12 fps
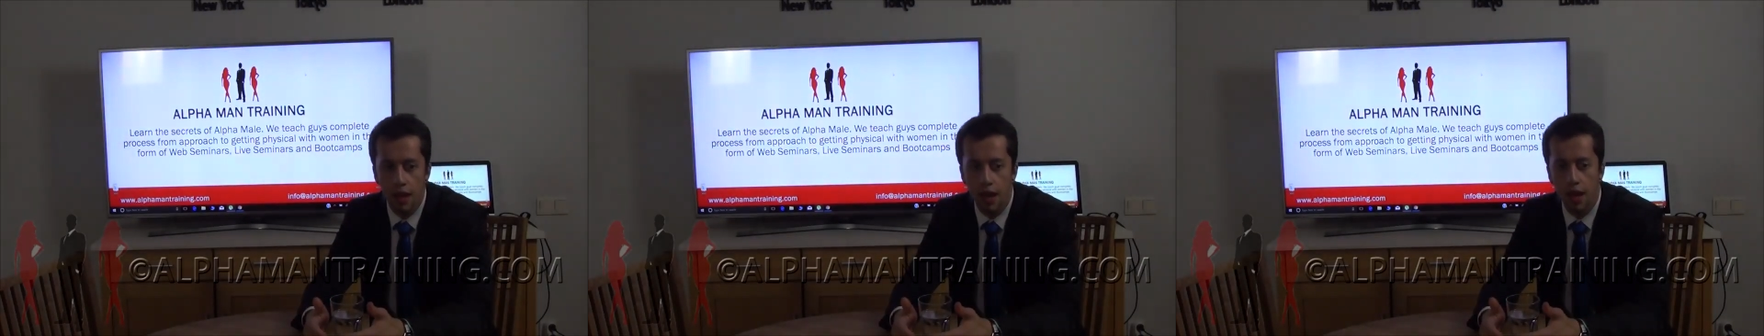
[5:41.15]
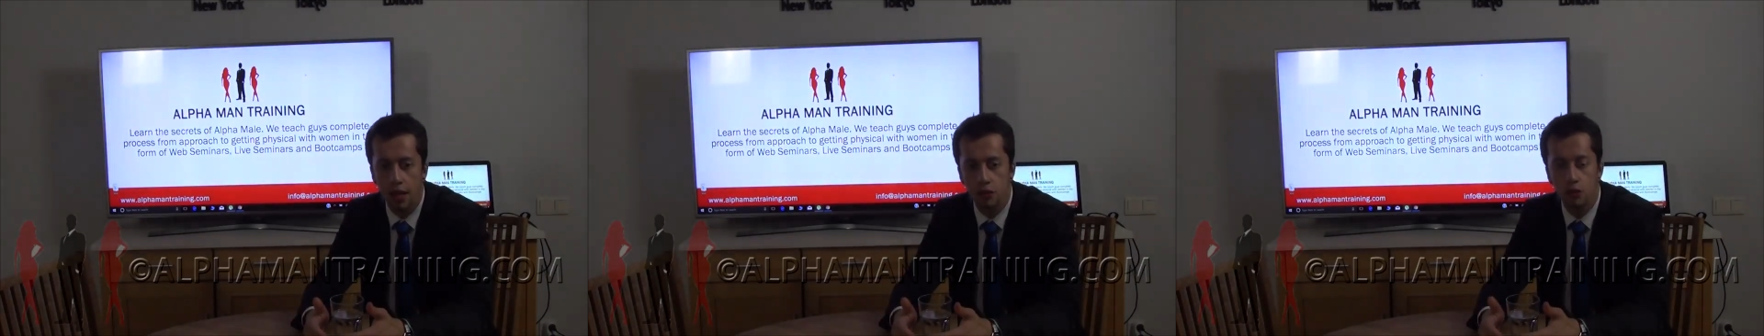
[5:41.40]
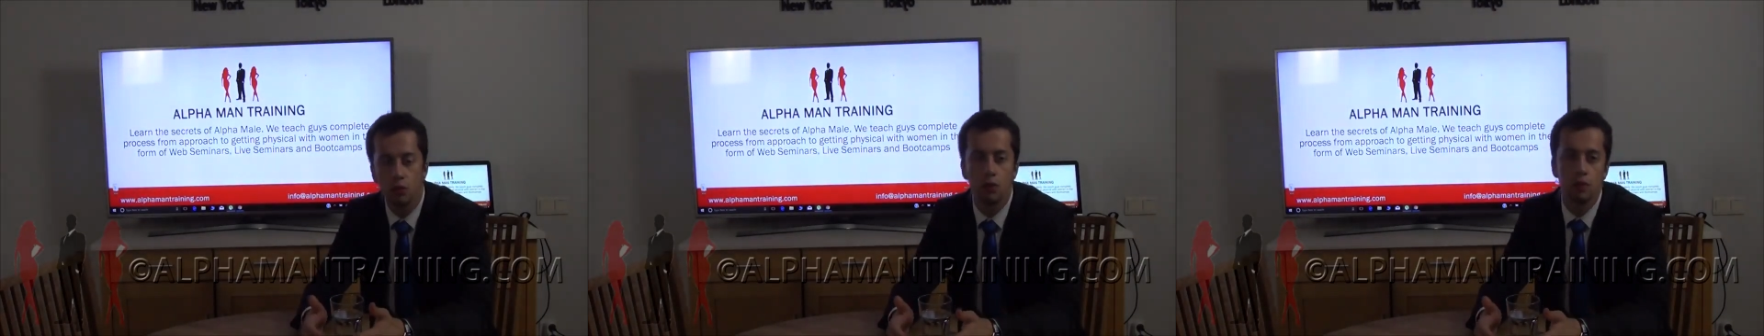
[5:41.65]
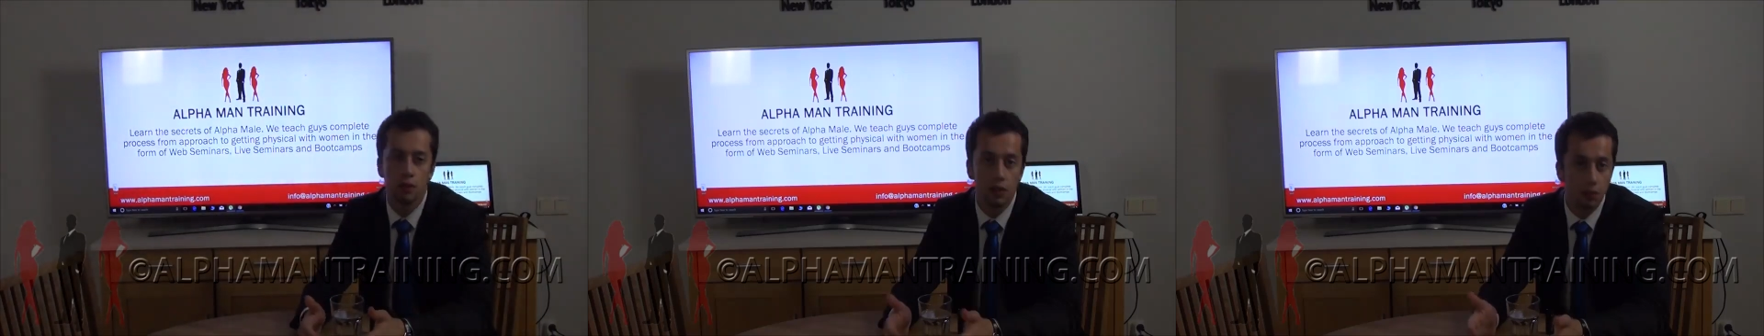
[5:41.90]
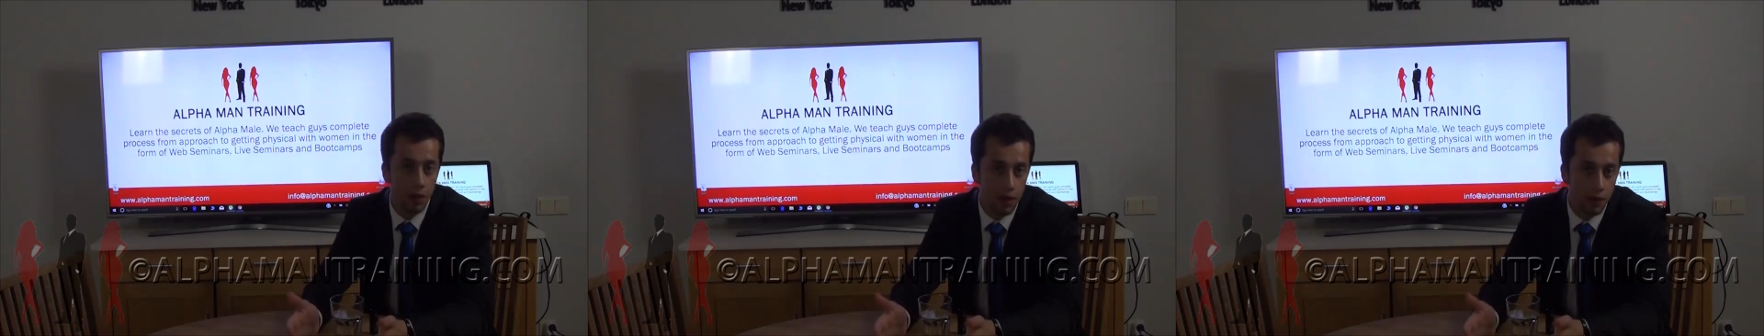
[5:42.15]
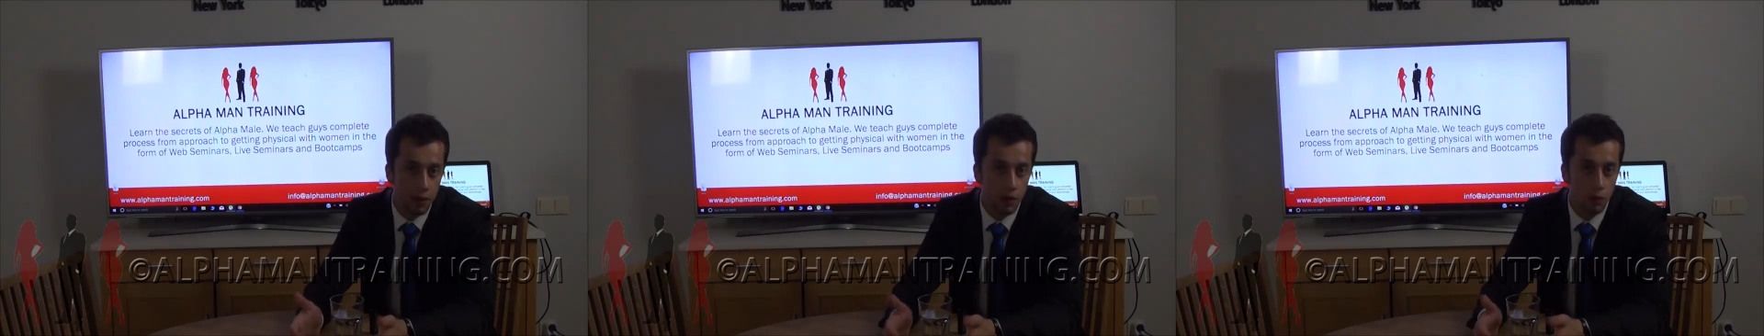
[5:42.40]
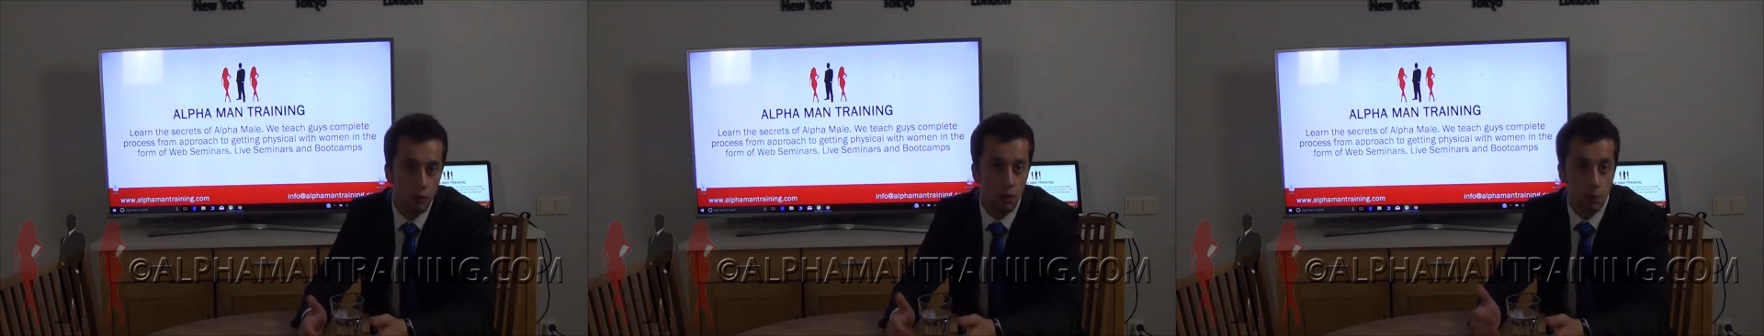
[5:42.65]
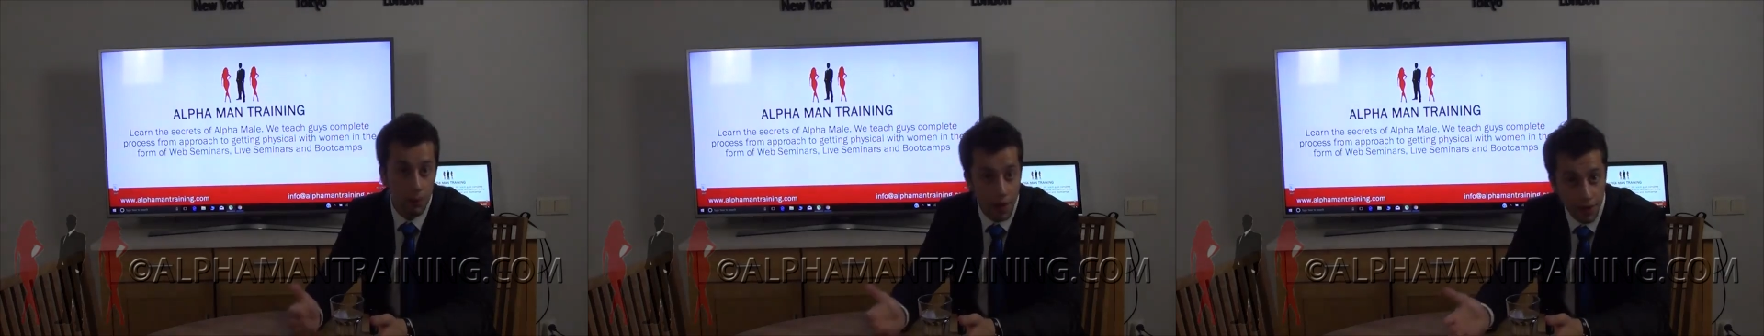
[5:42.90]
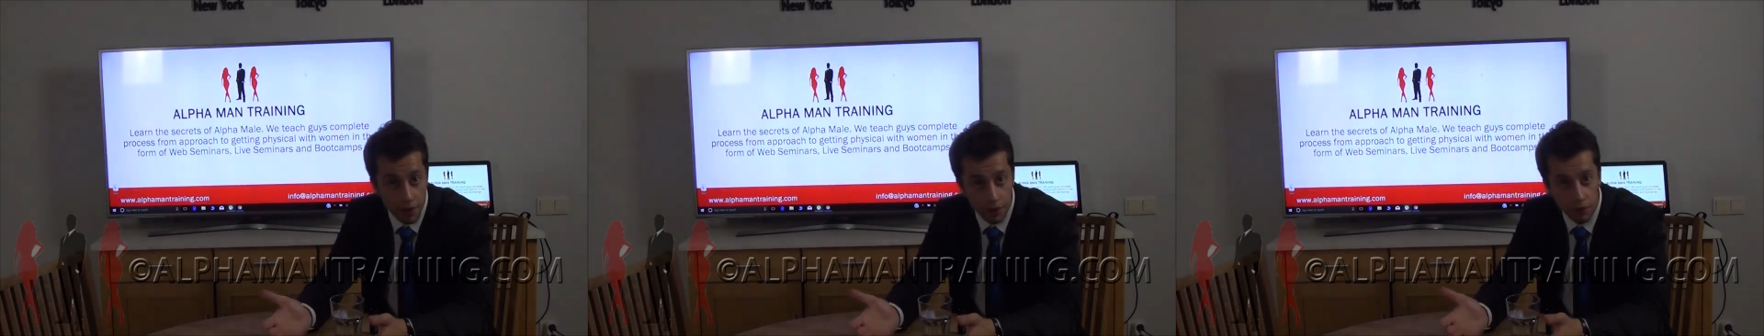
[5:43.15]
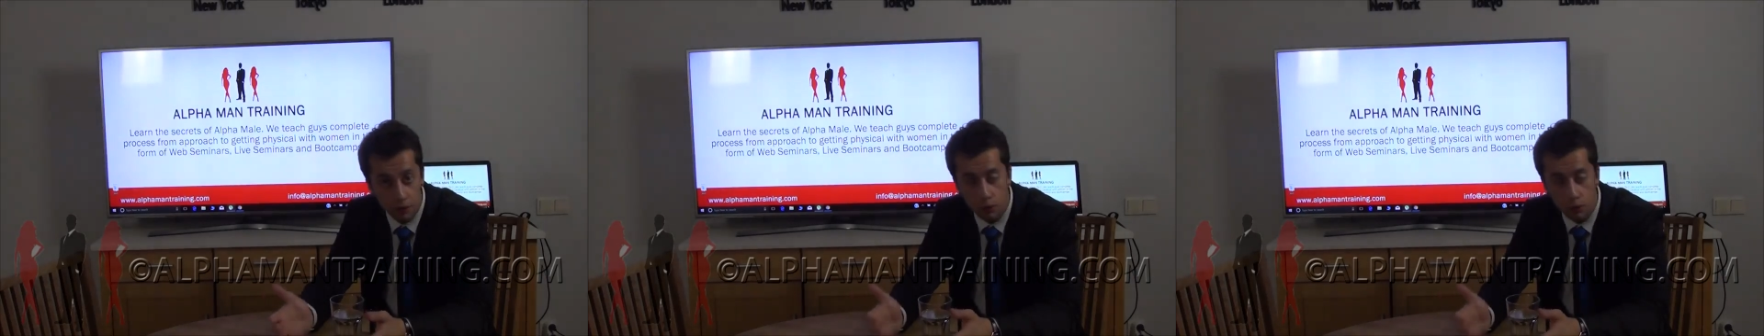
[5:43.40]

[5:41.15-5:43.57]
and you will feel better when you will pay,